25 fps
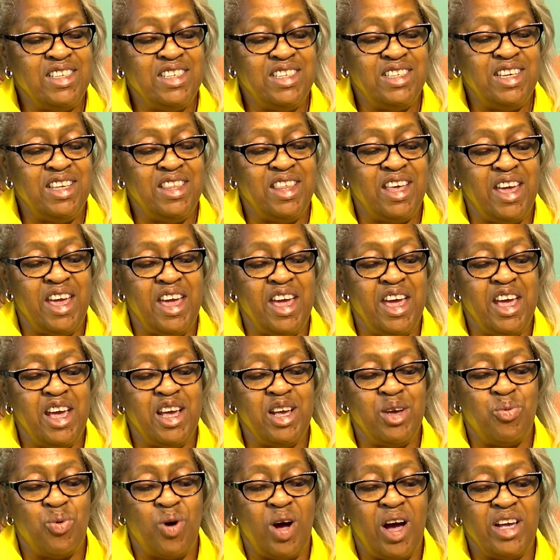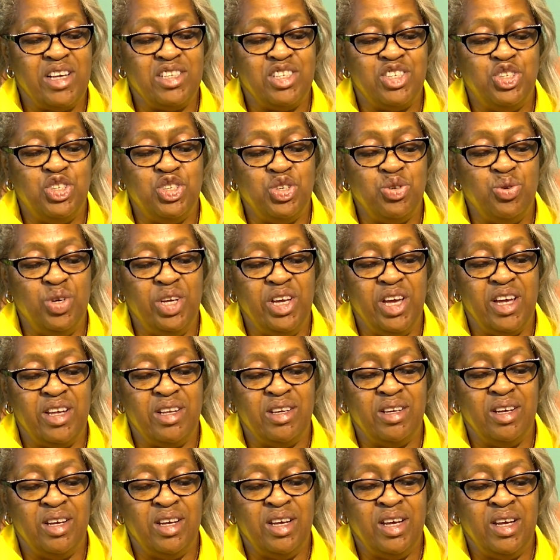see the egg whites, Julian.
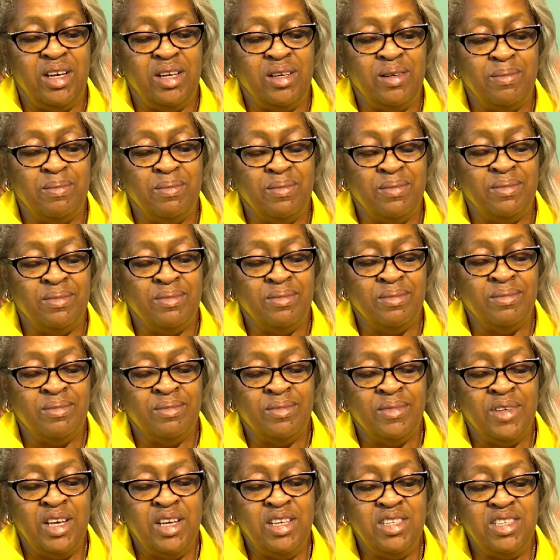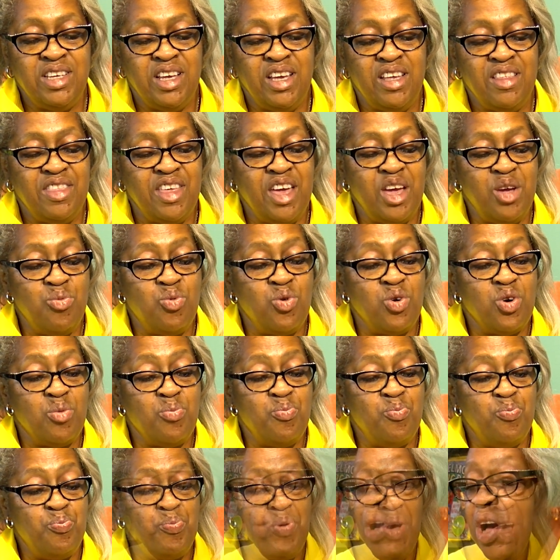He said they were
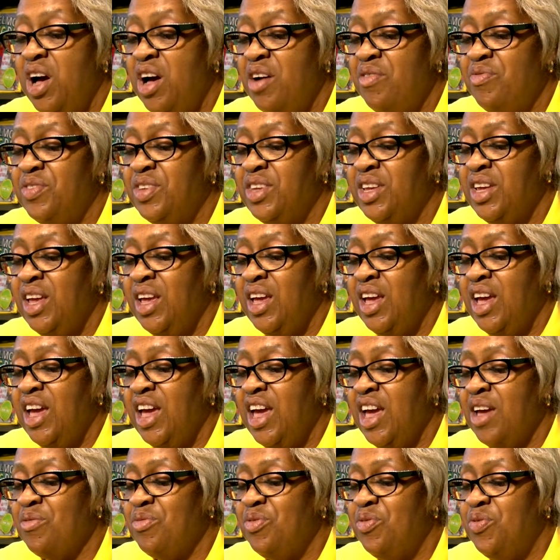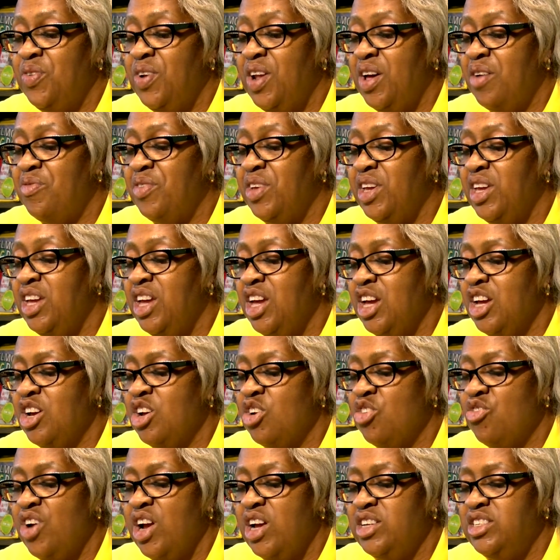puffed and fluffy.
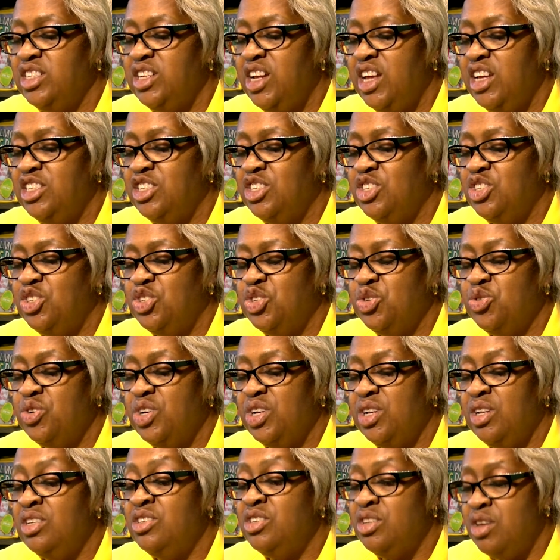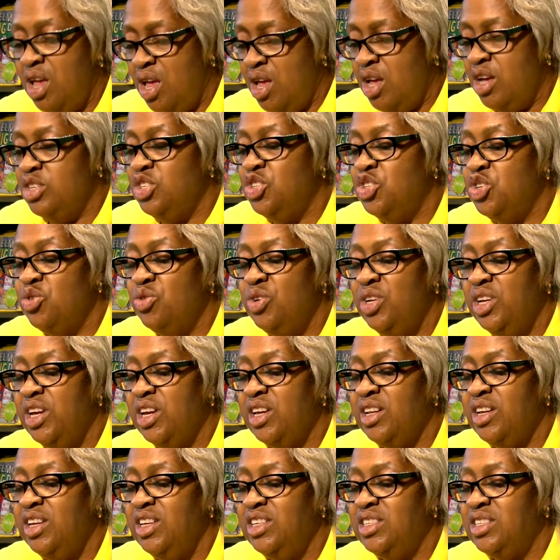Congratulations,
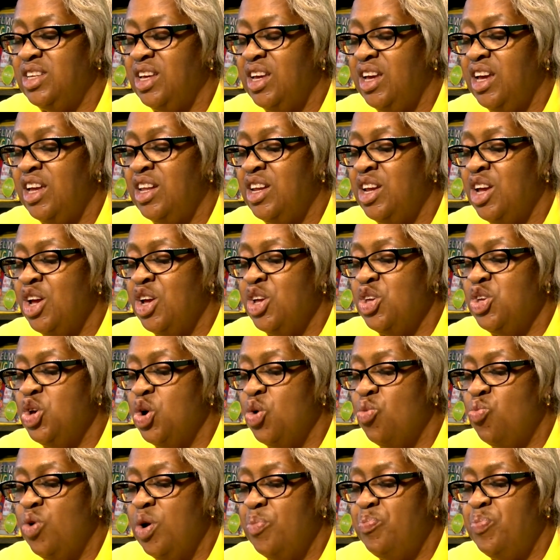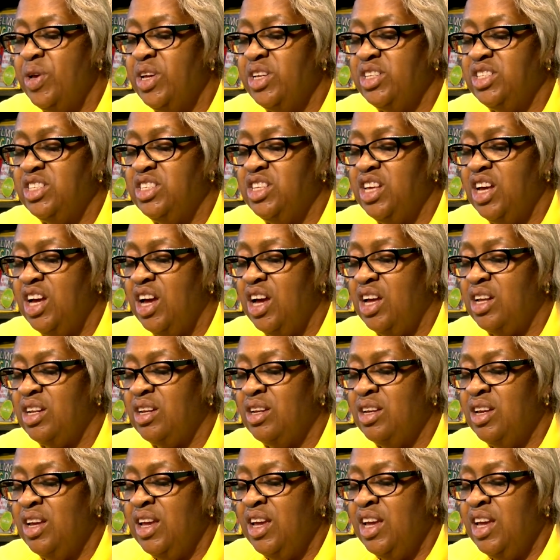Julian, he said. Your whipping's done.